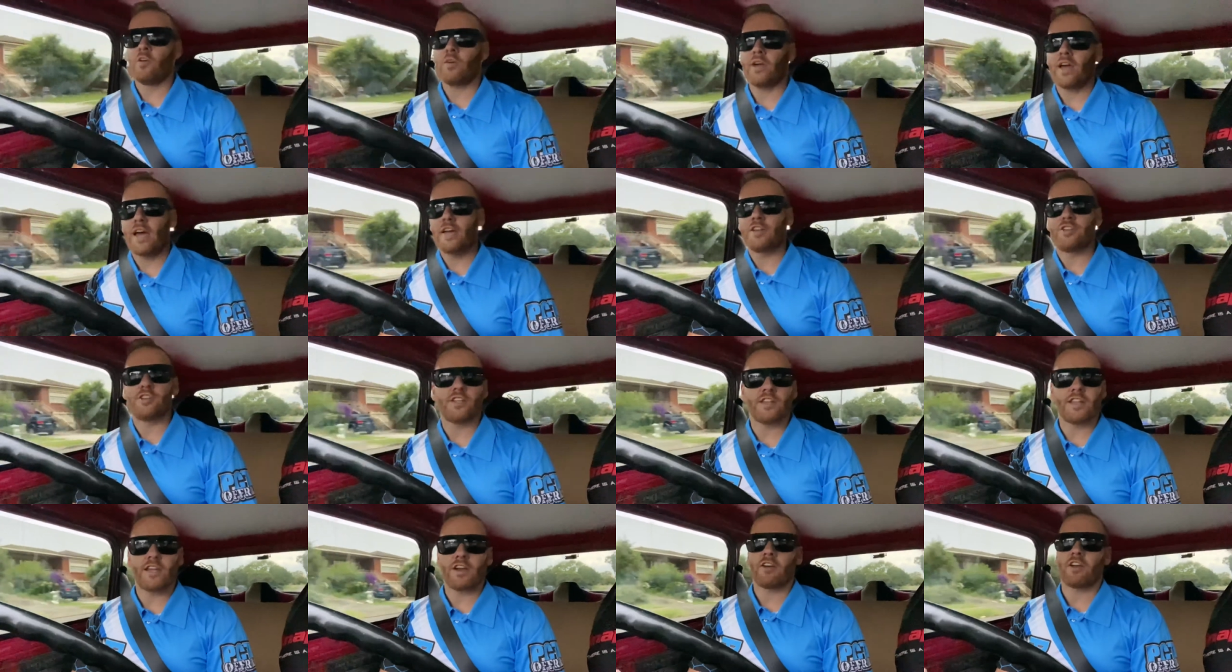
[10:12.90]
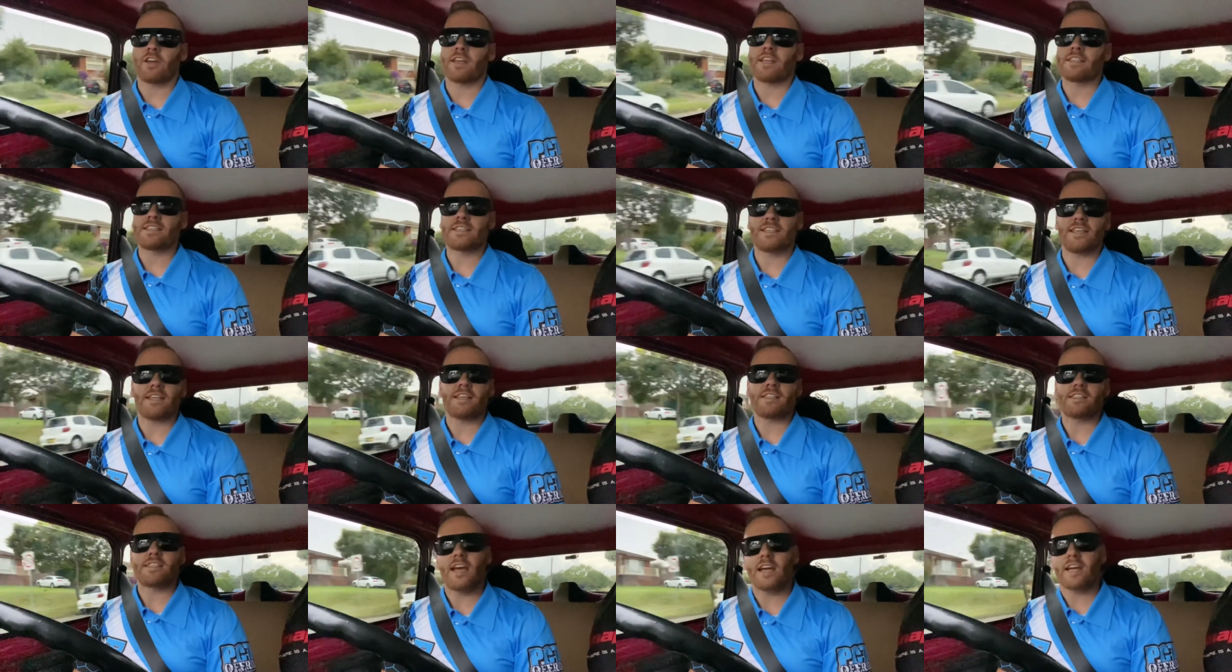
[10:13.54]
page in there, I could see
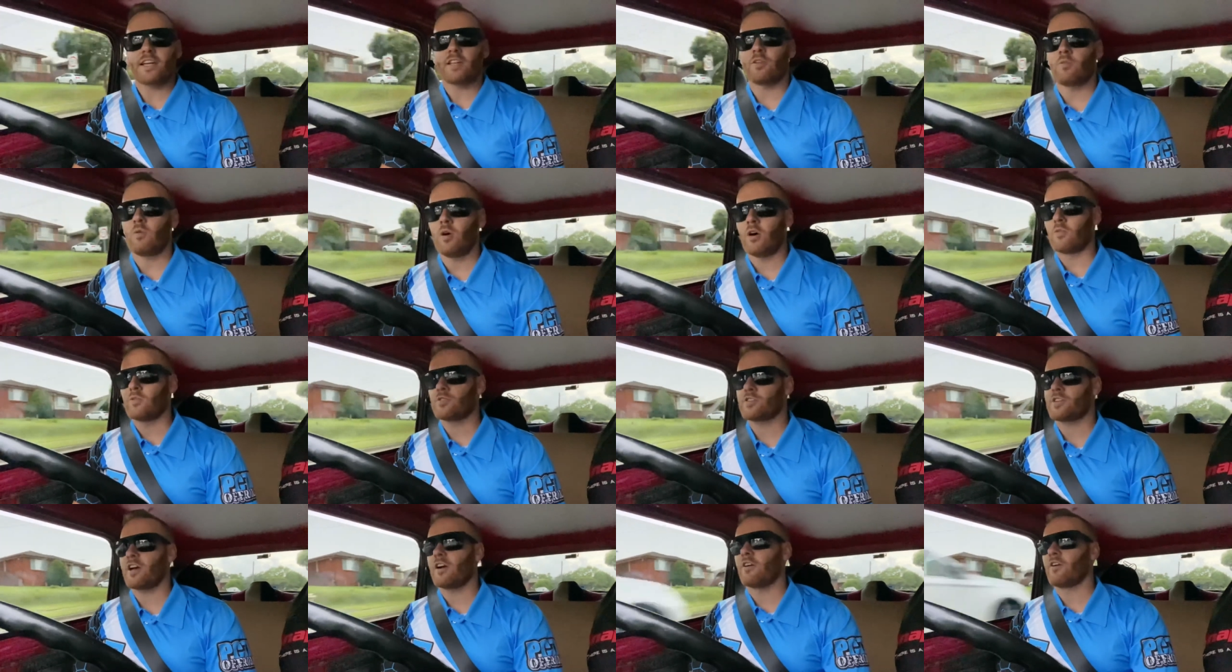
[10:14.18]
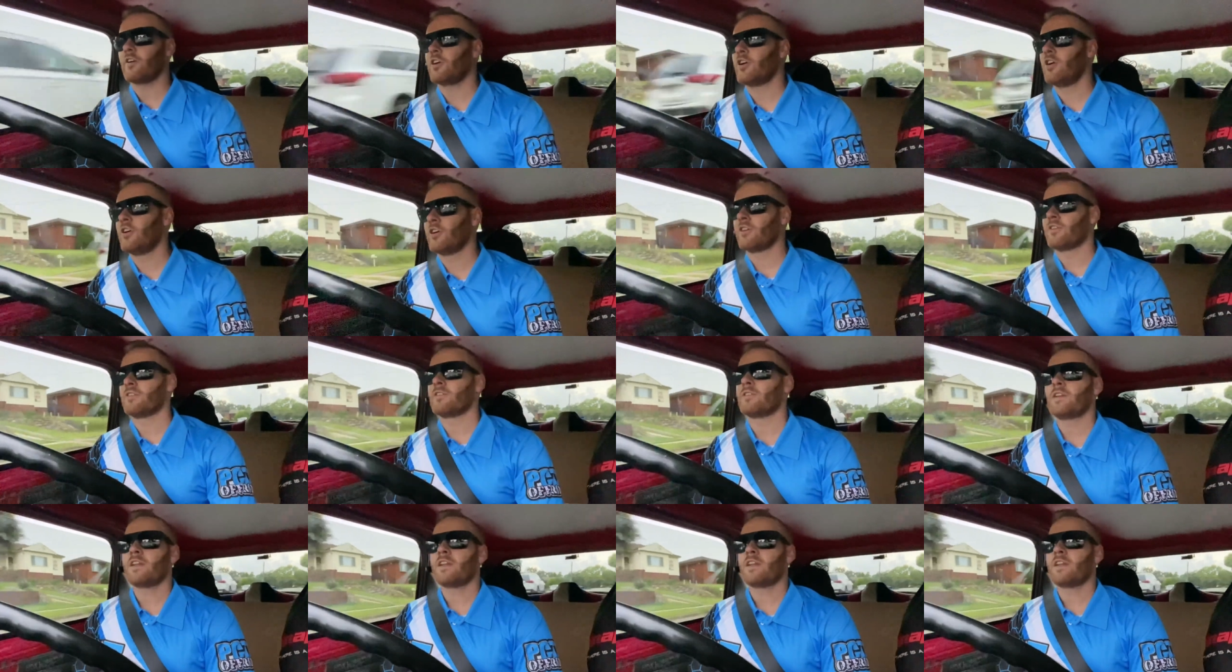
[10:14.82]
exactly what was going on.